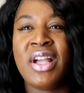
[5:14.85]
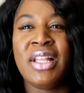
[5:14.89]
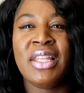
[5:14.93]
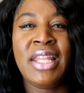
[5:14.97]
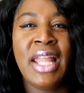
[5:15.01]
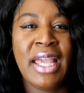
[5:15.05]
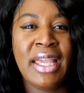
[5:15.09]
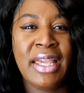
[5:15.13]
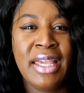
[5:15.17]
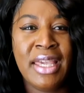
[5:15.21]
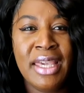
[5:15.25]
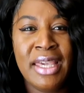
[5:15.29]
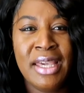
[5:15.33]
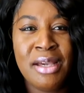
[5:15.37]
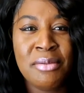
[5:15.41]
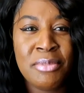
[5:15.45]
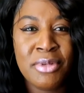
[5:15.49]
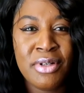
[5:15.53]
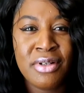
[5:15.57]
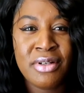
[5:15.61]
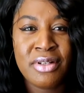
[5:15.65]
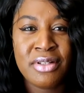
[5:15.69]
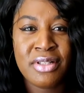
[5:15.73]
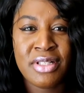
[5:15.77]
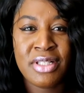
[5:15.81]
like
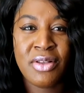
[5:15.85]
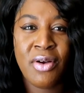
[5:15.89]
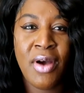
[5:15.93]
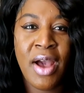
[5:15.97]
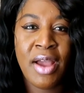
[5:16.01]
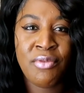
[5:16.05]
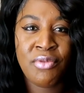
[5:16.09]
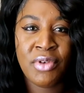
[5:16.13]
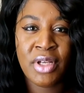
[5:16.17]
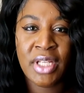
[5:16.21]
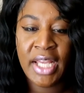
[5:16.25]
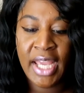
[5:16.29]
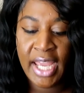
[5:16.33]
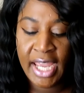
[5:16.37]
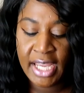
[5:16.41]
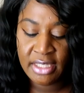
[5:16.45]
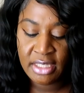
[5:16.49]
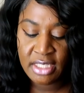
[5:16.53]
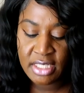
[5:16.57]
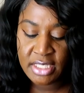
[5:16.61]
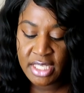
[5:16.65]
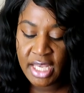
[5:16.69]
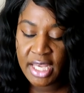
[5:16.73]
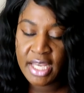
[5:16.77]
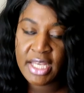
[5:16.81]
chemical so i really
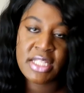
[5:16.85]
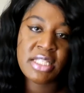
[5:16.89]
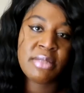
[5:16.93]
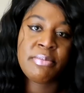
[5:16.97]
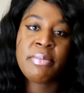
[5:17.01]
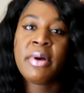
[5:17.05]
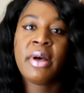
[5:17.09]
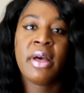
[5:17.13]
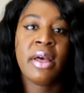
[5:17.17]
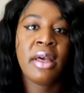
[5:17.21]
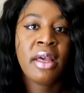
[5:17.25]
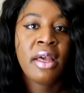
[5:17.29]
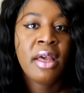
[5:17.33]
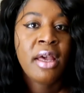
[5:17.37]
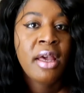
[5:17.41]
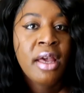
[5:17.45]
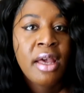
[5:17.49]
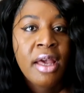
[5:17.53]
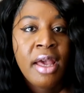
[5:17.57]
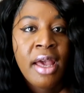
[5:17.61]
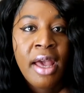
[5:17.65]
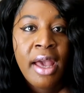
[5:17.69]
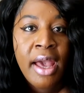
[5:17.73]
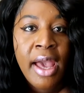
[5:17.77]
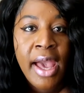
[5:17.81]
hate the taste but
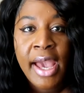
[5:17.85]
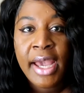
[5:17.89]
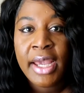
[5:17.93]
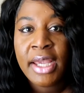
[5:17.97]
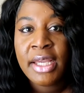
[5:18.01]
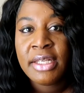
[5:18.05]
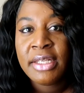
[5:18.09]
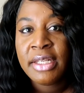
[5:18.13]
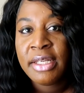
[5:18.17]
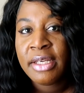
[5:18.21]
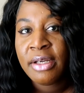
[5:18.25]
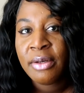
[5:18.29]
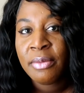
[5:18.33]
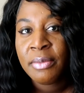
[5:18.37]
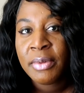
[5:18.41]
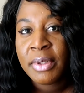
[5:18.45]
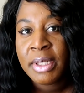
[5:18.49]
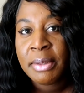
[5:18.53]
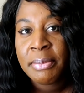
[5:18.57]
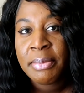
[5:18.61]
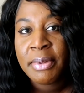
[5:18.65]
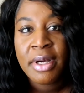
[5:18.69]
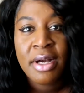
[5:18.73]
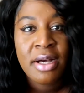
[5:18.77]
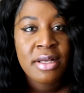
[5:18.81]
i can deal
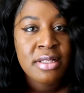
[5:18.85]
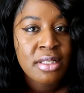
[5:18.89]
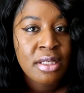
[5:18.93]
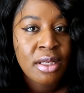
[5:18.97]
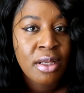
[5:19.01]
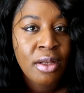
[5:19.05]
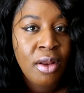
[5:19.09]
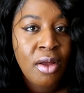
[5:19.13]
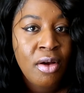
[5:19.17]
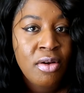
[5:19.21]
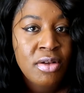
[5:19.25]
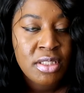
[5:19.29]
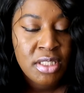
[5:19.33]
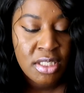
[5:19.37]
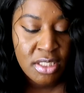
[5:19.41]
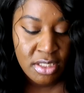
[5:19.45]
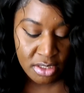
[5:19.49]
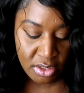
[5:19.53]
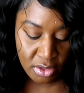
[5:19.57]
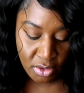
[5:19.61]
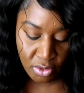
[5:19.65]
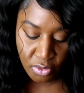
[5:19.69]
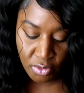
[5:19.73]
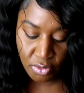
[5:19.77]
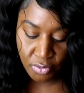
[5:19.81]
with it because the gloss
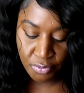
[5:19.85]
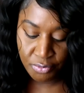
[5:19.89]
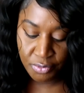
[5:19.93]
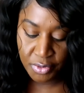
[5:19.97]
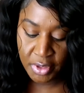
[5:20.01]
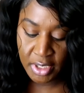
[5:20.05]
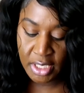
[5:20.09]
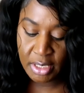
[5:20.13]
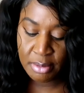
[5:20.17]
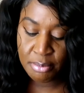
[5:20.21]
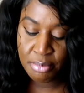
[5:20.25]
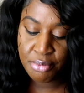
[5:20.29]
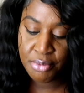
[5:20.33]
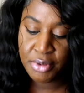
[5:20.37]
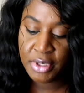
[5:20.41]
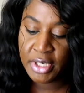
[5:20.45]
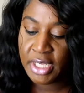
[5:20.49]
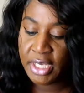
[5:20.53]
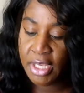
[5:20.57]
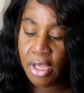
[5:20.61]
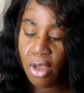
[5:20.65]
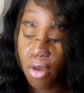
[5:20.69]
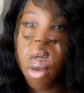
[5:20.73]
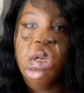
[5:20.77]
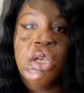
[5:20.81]
is so freaking
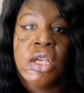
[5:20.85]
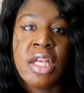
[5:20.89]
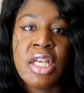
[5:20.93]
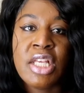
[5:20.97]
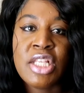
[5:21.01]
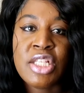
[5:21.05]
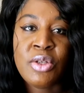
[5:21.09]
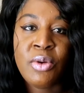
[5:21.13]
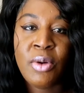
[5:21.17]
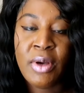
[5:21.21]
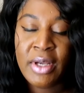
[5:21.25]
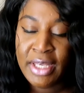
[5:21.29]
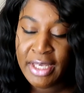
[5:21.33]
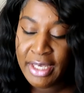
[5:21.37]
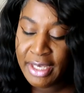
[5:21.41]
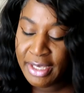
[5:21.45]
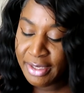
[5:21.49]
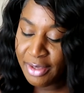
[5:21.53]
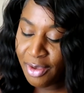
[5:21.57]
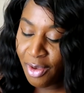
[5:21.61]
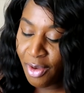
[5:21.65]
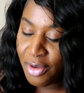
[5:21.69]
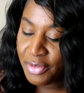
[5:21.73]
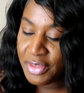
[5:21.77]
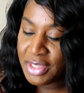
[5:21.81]
pretty y'all so
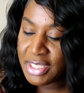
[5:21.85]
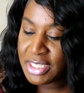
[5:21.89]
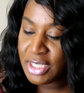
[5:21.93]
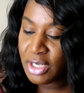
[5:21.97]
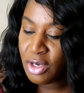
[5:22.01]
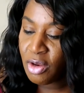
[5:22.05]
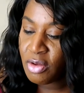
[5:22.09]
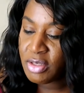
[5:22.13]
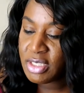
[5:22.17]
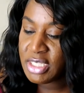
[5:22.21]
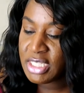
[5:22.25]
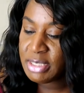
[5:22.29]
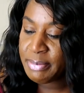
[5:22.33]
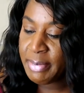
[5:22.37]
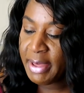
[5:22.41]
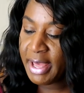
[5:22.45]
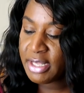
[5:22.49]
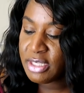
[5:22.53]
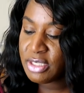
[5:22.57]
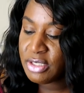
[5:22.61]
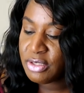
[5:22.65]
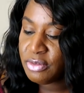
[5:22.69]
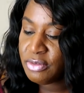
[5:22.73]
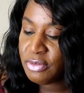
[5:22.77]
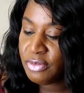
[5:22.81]
again y'all this gloss is
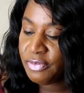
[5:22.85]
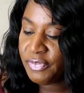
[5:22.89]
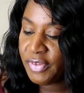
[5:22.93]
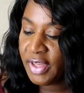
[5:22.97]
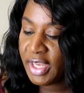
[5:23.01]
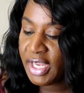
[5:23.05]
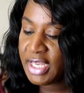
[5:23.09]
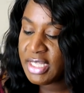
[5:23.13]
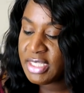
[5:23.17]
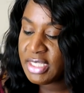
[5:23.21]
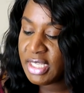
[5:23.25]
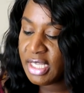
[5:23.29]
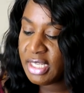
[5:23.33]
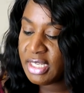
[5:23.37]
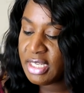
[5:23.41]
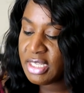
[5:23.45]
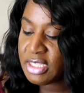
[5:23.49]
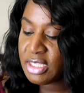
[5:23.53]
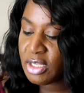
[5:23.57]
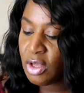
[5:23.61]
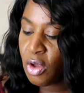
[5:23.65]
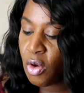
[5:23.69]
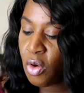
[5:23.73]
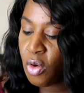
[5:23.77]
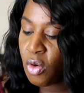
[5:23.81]
by Too Faced and
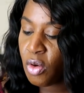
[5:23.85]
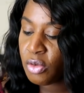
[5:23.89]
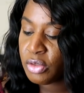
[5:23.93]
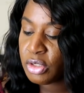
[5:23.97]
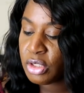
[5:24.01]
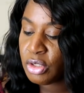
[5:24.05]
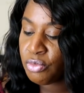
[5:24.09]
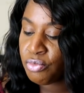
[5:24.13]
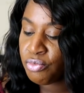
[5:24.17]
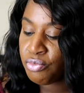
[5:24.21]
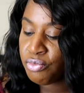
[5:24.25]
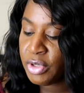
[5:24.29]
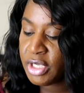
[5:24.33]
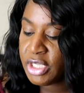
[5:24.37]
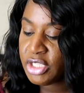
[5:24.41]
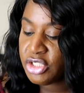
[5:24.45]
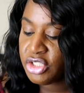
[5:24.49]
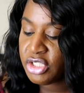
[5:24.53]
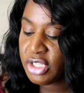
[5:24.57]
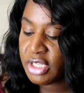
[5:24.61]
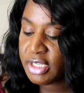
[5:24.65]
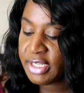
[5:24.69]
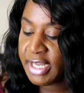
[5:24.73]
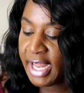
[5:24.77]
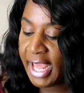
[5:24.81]
it's called the
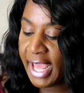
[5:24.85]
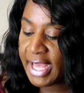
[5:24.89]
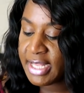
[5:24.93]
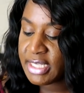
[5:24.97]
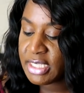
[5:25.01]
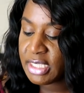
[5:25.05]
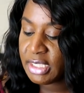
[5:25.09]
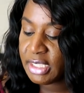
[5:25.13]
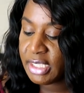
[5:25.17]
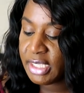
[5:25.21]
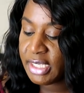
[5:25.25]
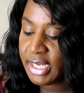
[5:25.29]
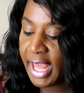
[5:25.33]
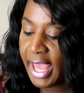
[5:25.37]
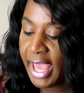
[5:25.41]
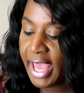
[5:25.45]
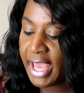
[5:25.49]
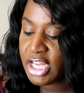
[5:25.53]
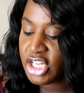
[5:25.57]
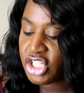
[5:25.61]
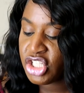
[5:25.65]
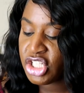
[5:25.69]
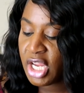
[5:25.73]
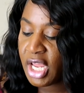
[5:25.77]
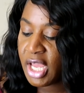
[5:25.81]
rich dazzling
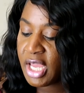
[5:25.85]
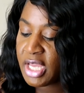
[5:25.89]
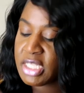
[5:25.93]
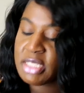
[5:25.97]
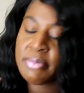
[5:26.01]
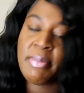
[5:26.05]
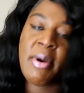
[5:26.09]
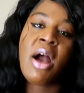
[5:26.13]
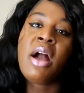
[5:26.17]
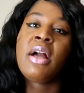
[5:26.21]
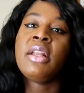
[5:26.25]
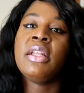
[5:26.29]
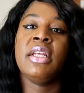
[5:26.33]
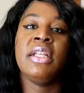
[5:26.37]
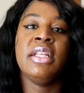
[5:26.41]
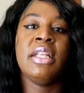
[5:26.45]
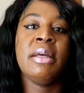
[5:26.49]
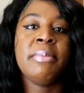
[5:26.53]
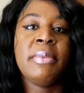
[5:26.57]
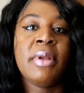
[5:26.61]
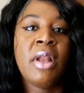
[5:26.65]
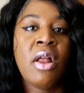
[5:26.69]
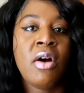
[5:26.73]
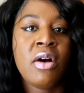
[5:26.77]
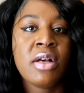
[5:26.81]
high shine sparkling
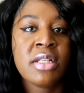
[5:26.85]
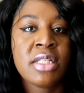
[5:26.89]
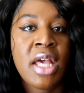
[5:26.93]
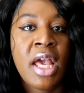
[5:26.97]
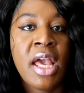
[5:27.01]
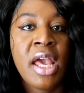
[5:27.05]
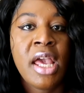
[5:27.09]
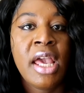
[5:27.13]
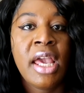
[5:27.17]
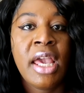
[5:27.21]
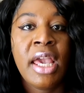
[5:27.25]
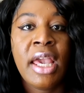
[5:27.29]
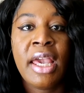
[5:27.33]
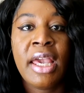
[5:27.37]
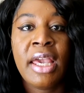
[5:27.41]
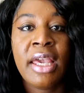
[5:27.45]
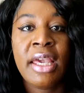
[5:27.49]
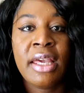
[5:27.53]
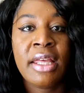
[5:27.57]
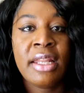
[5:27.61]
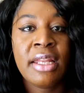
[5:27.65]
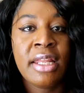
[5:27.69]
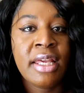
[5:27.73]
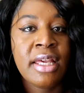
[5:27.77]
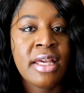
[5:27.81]
lip gloss and
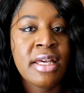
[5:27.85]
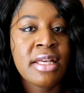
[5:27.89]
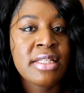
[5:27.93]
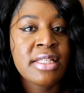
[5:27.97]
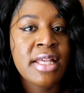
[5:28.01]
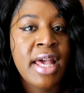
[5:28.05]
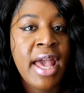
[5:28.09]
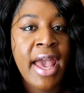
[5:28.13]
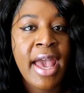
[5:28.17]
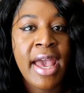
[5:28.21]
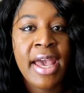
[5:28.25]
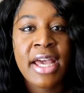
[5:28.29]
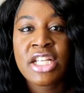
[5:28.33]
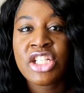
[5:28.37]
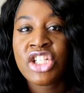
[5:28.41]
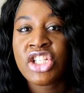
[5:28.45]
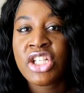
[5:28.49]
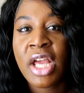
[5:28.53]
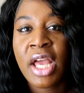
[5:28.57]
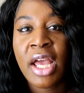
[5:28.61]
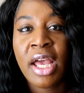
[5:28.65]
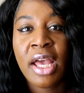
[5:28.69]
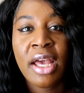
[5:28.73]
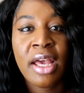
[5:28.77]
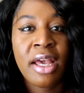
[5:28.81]
it is high
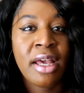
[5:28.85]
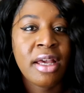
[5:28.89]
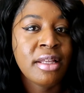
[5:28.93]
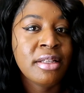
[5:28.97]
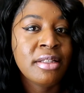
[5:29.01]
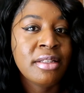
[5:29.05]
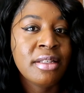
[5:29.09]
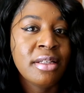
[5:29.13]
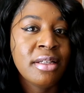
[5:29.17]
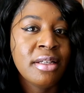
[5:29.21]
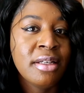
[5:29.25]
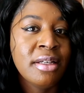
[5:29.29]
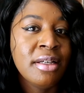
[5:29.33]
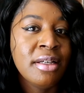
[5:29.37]
shine